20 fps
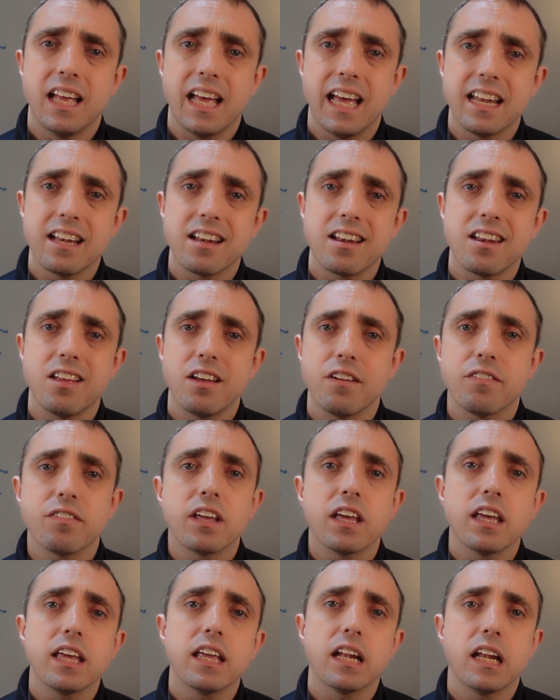and life
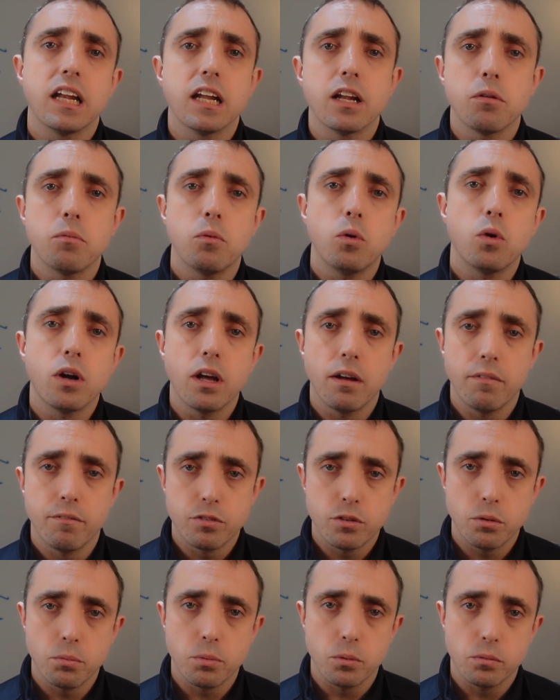can get a little more
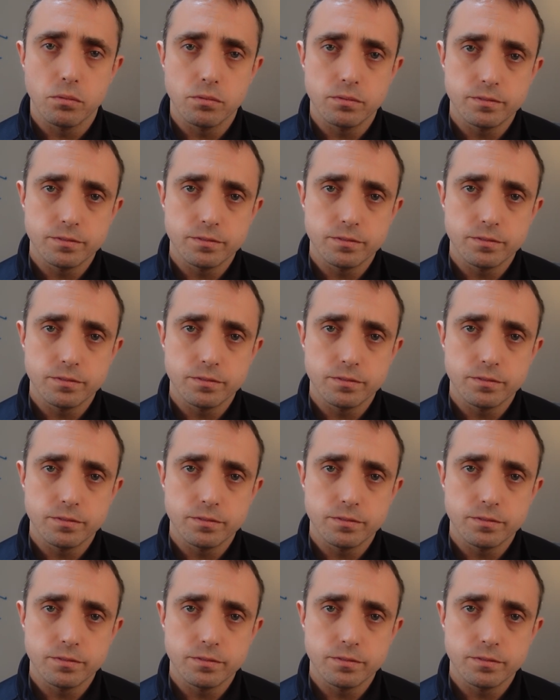comfortable.